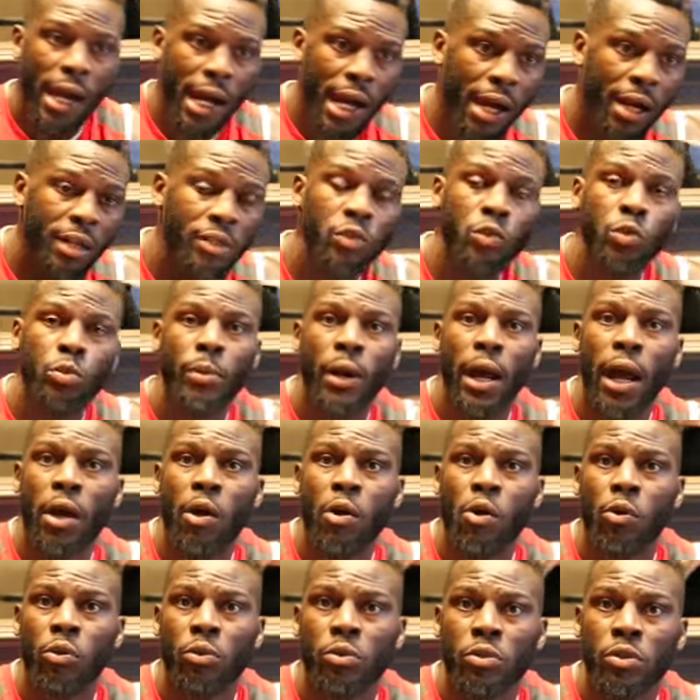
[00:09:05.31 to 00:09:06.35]
I'll do my
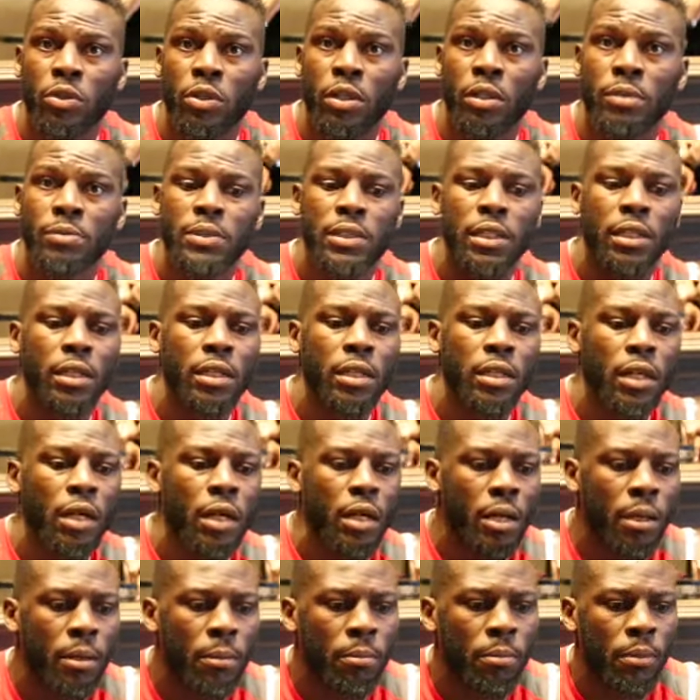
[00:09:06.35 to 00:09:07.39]
own. You know what I'm saying?
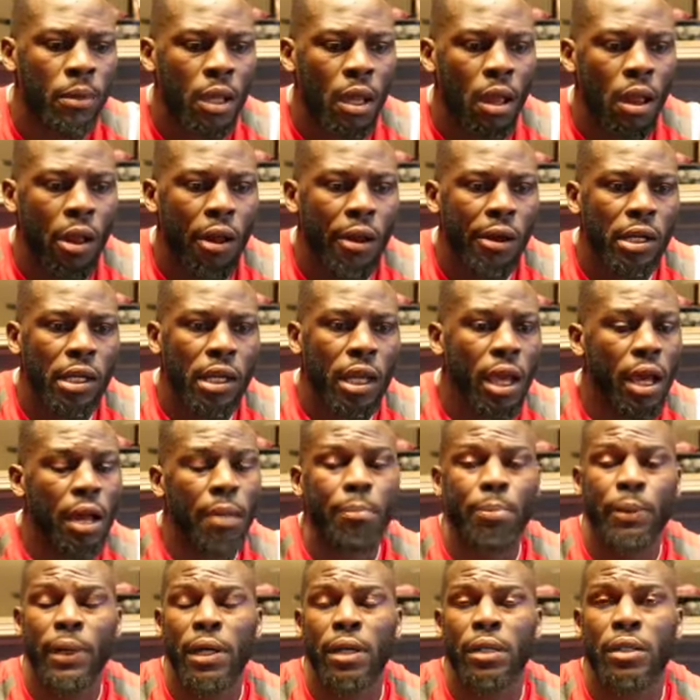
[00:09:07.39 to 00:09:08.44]
Um,
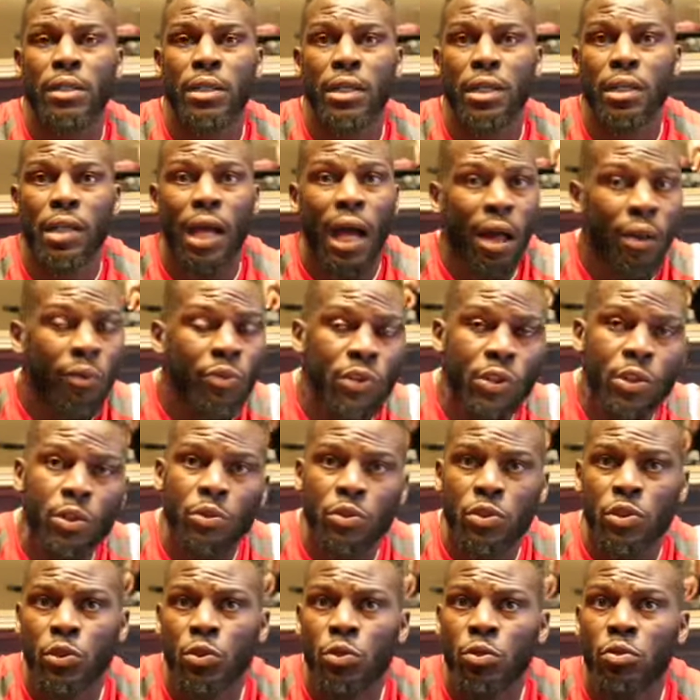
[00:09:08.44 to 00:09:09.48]
but I'll
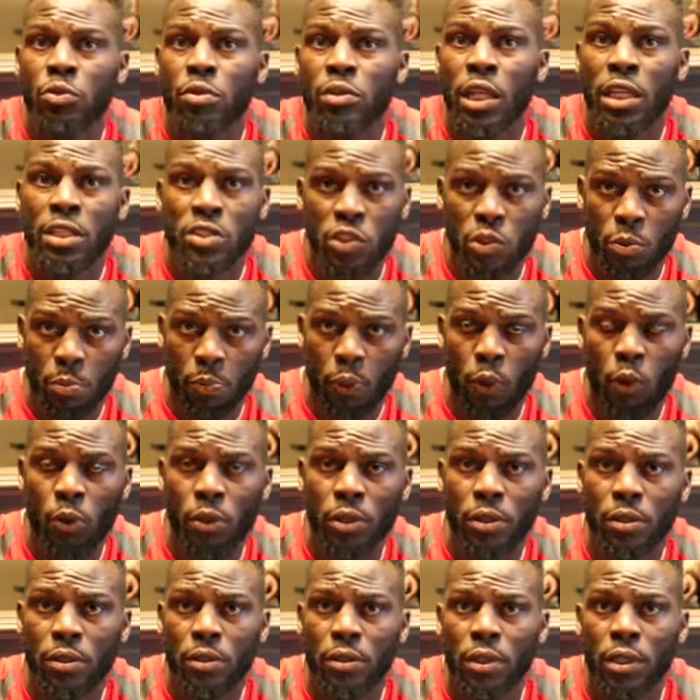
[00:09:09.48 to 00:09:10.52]
kneel to in
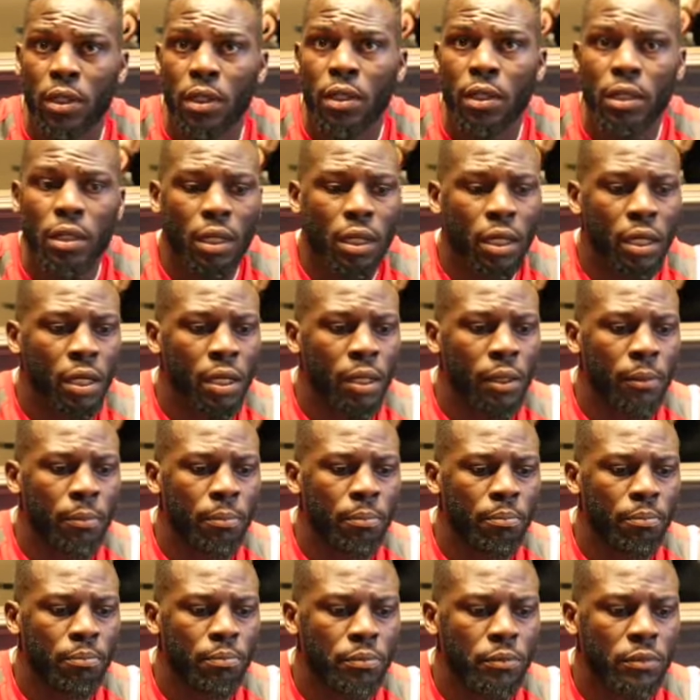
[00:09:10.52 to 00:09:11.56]
support
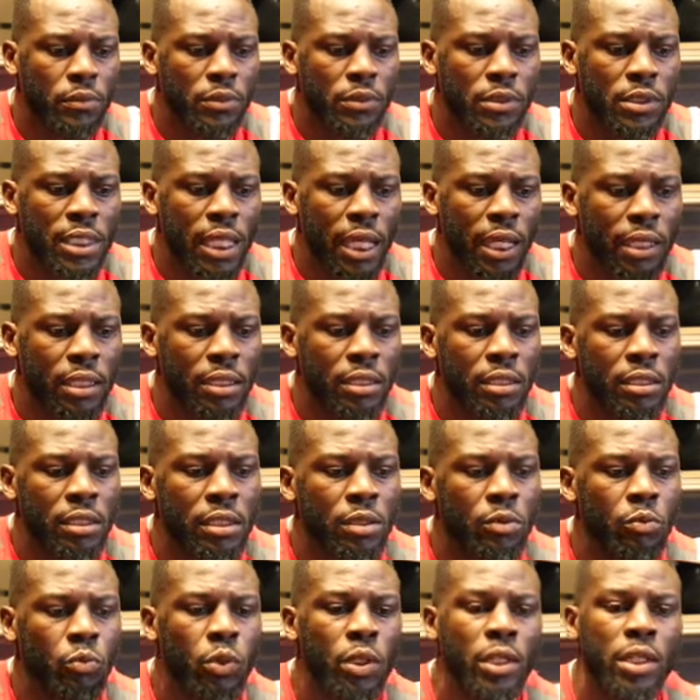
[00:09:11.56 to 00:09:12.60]
um, secondly,
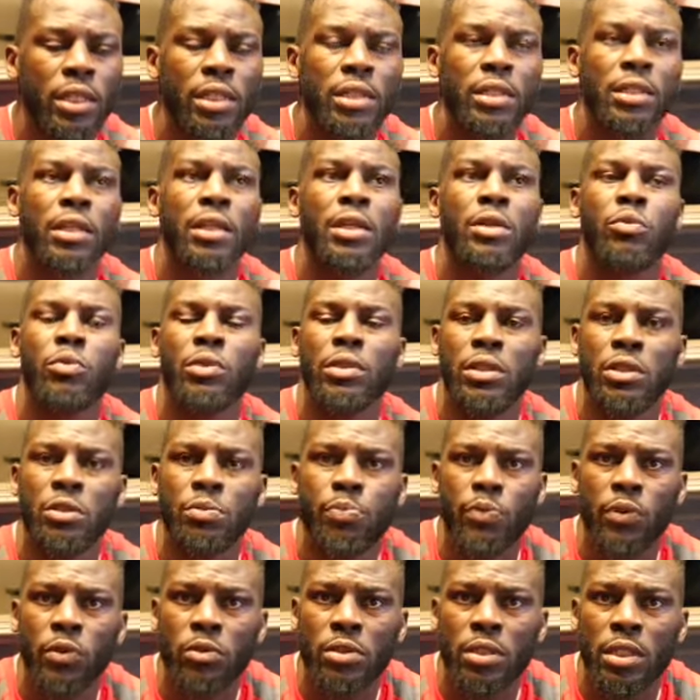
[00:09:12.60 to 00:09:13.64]
what he did with his
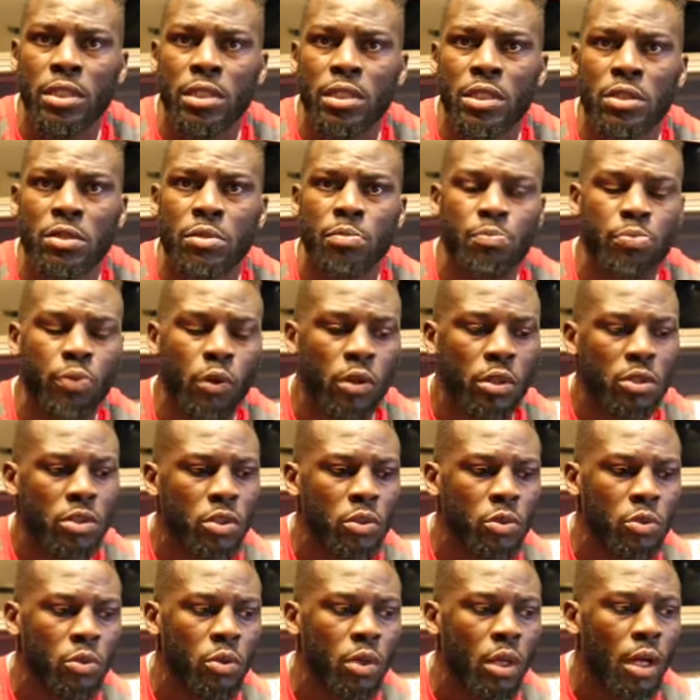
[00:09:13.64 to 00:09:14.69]
protest is brought
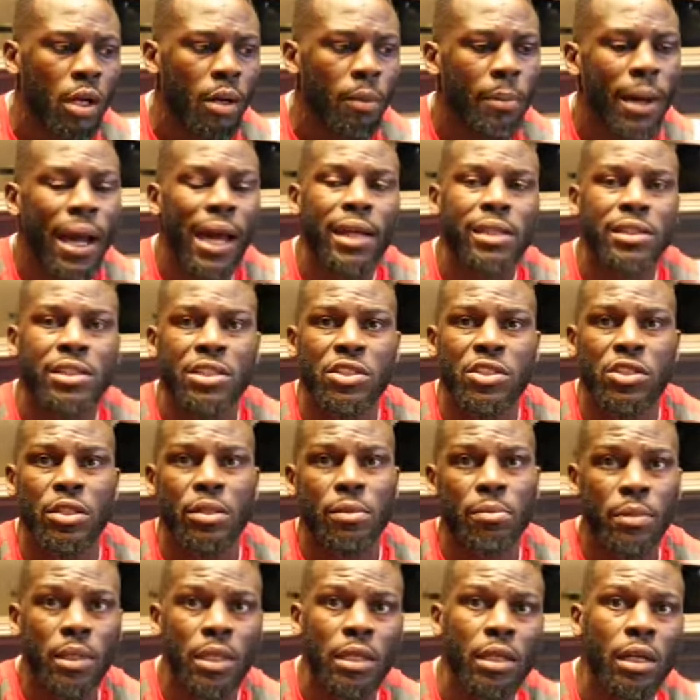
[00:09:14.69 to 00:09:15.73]
to my attention
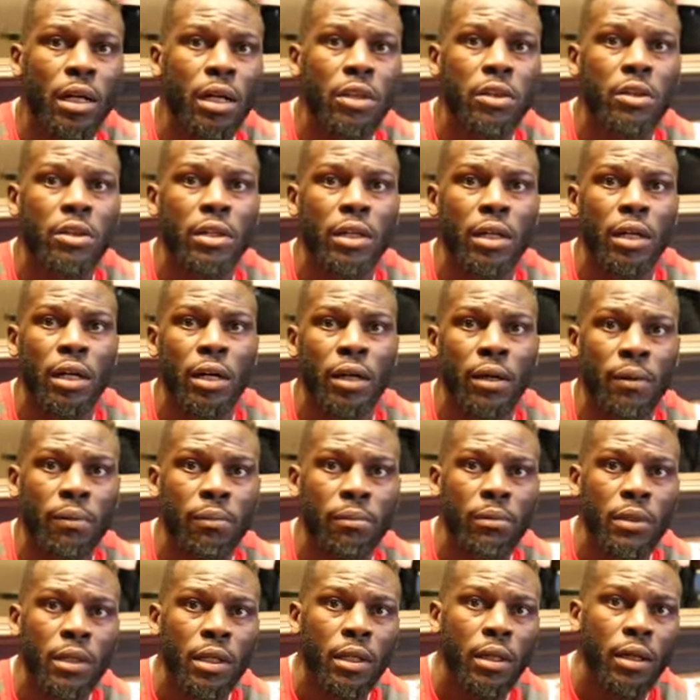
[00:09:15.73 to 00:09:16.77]
and many other um,
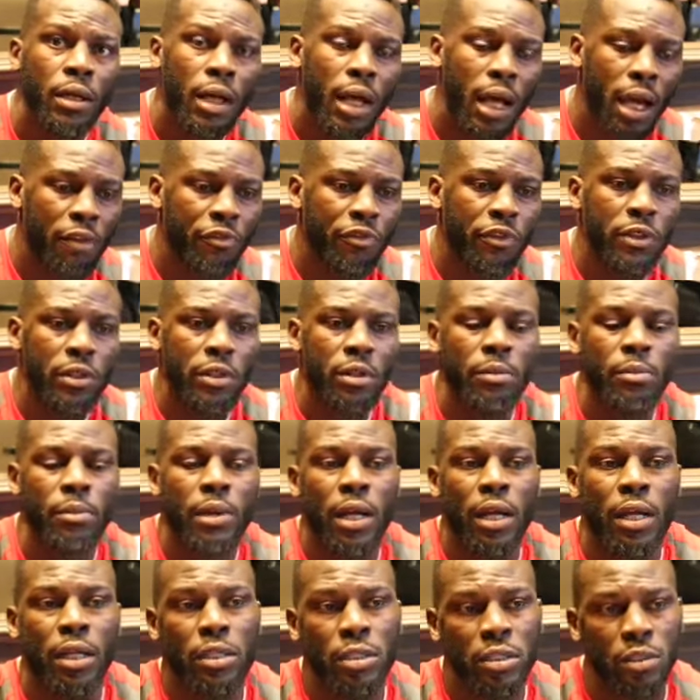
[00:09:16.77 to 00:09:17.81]
African
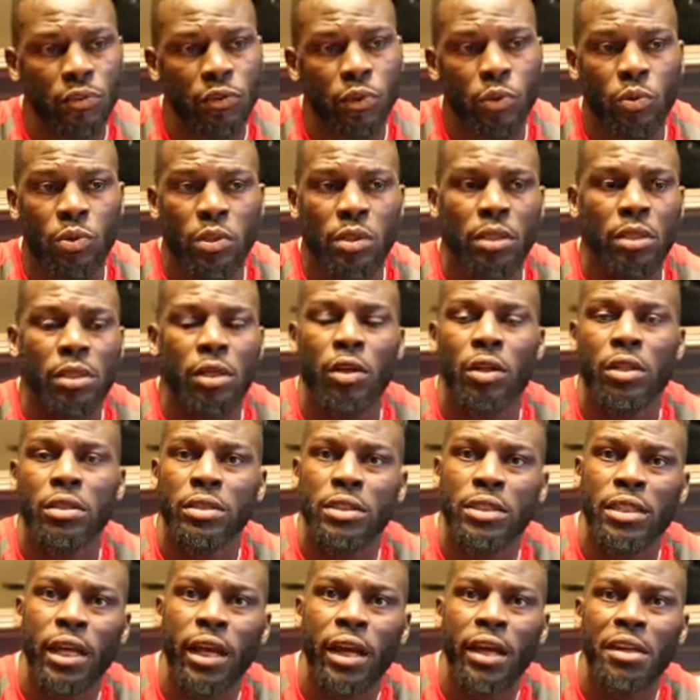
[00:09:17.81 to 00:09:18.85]
Americans, if you want to call
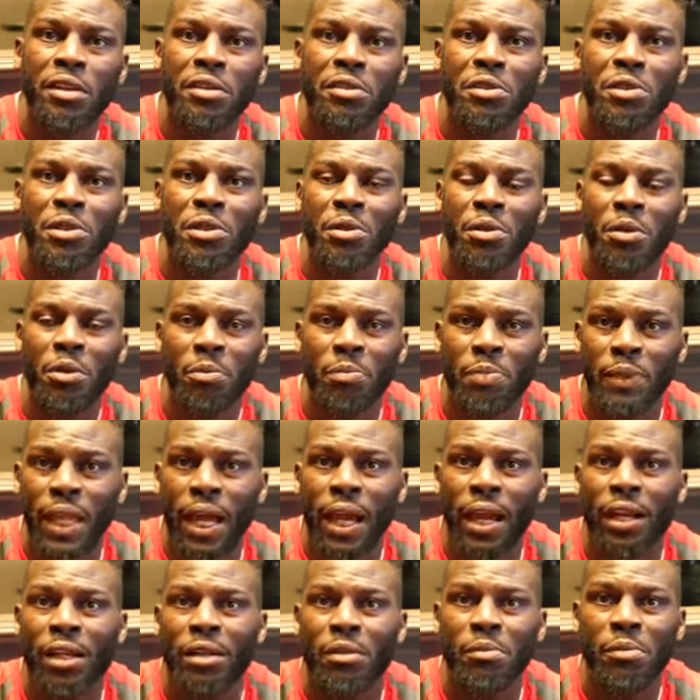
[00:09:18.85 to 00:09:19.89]
us that, you know, or
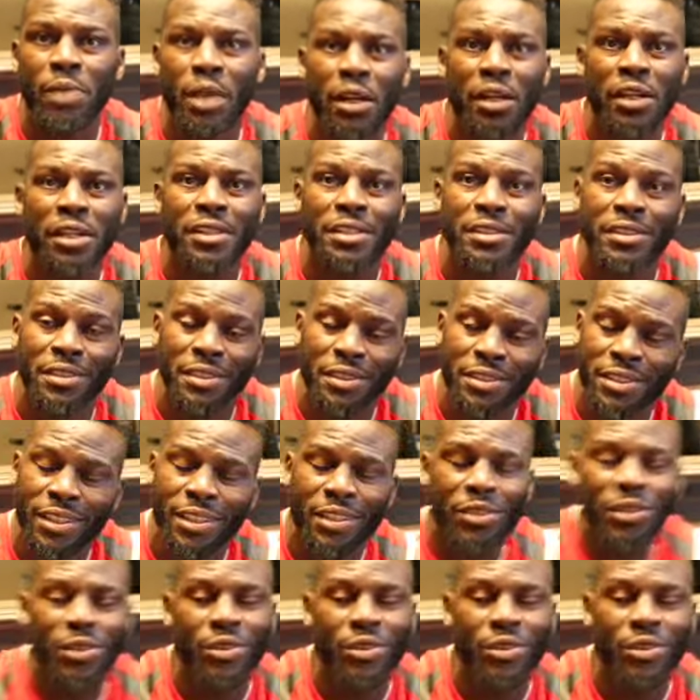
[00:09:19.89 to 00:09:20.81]
black Americans. Yeah.